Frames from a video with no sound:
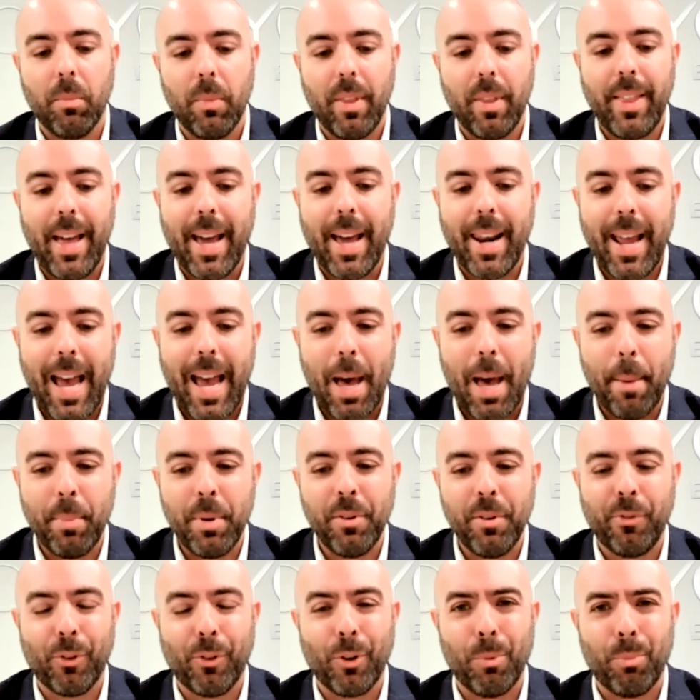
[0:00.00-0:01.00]
That
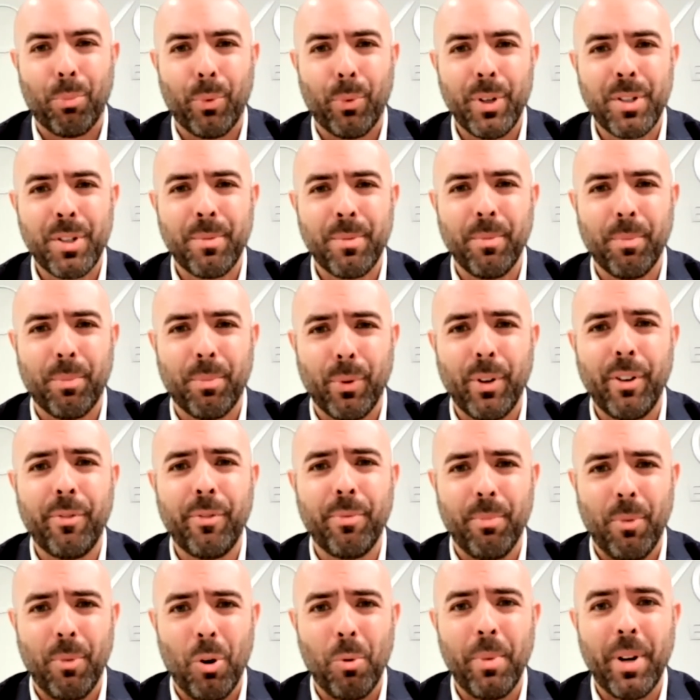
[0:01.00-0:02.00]
happened for a
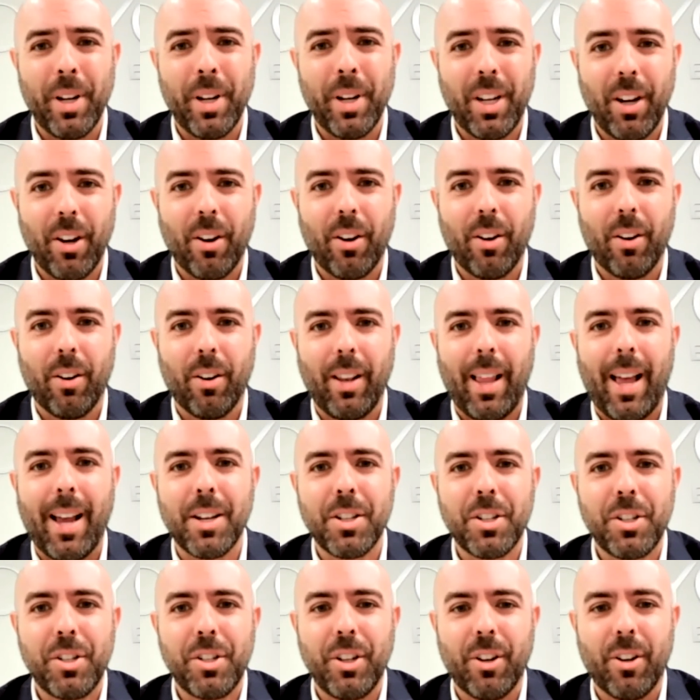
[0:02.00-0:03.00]
brief moment here
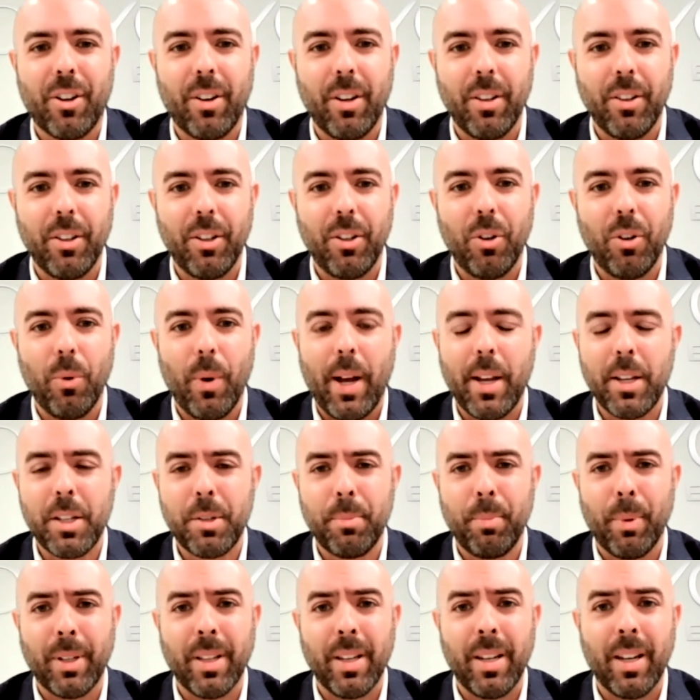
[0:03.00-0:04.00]
last year in the US,
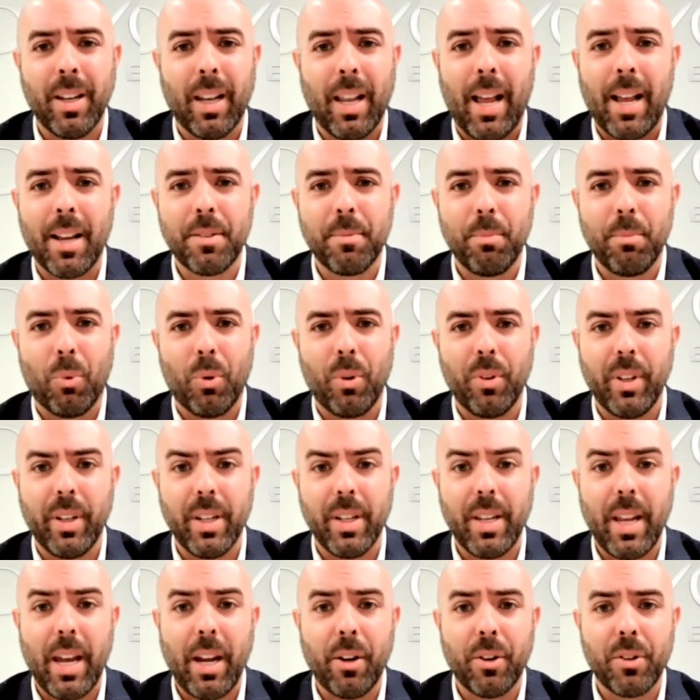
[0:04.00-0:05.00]
but didn't last more than
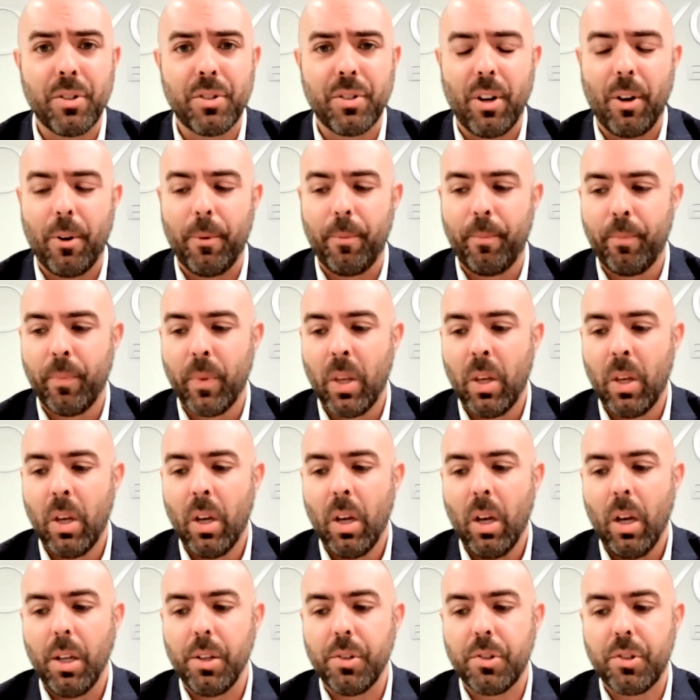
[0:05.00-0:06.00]
a day or so.
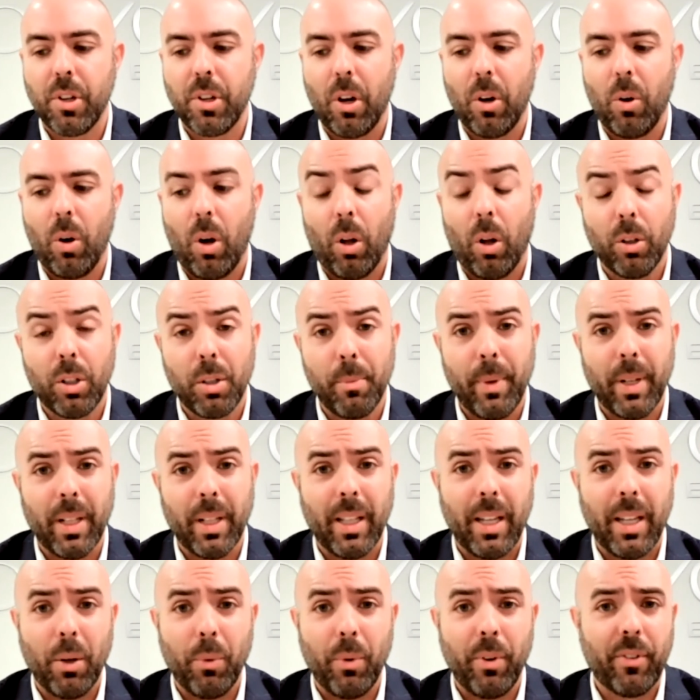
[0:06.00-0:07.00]
And so
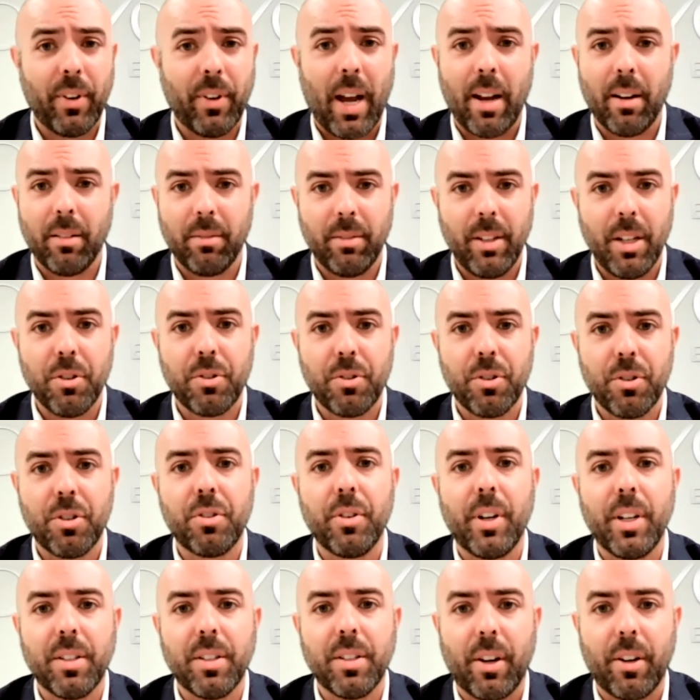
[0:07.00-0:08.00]
ultimately, we've got interest
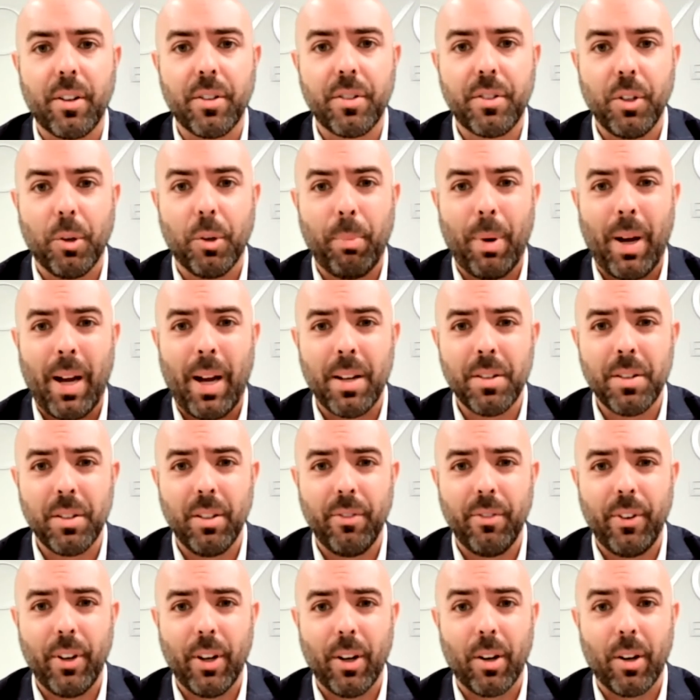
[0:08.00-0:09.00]
rates that are still
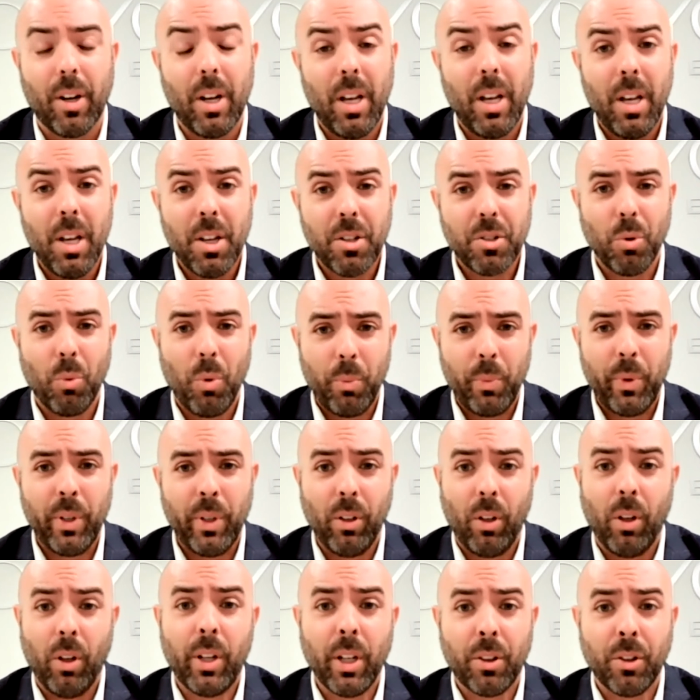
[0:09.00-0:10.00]
positive here. So when we
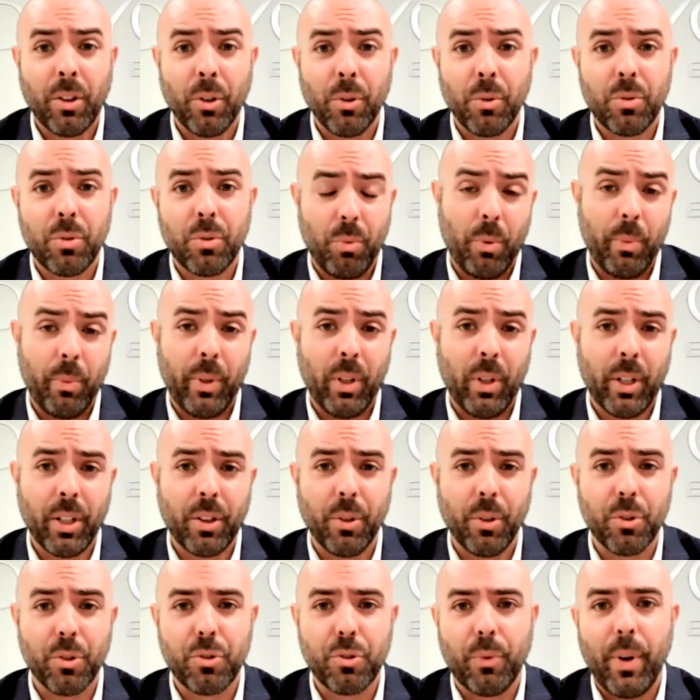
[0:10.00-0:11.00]
look at
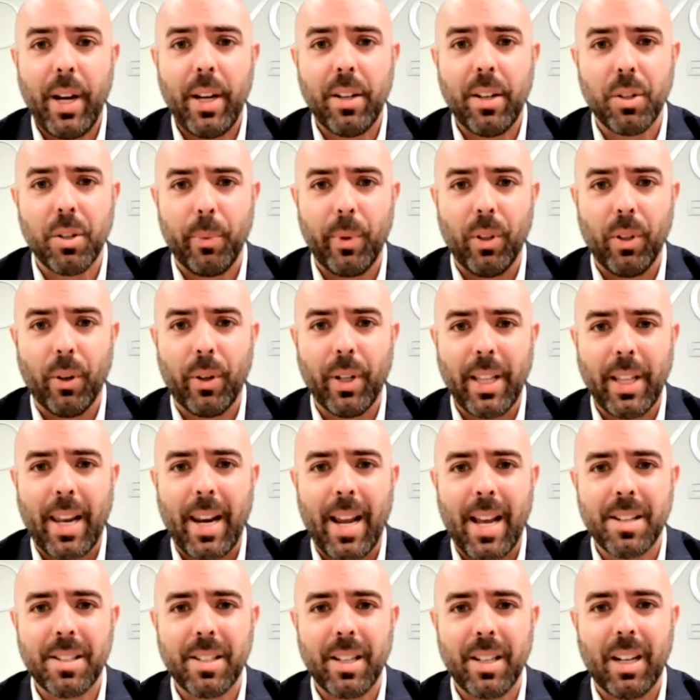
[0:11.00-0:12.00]
those rates and we look at that
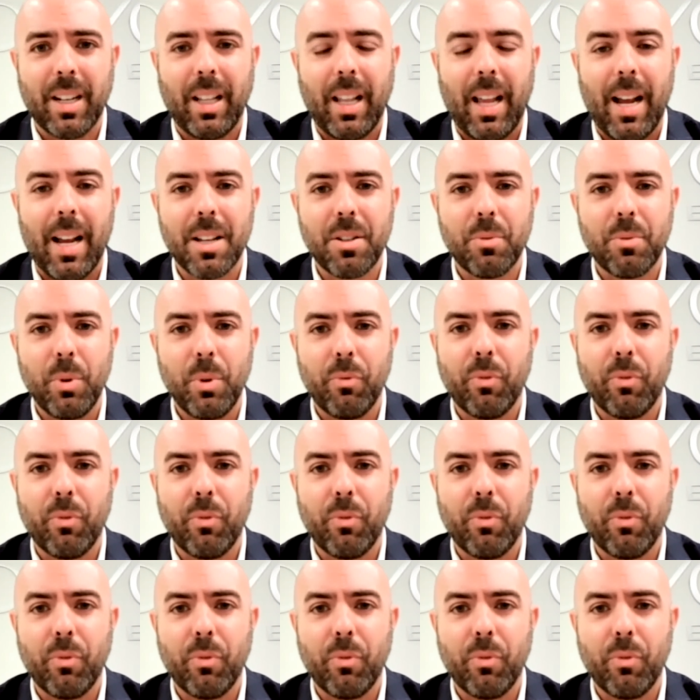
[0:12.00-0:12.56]
asset class, we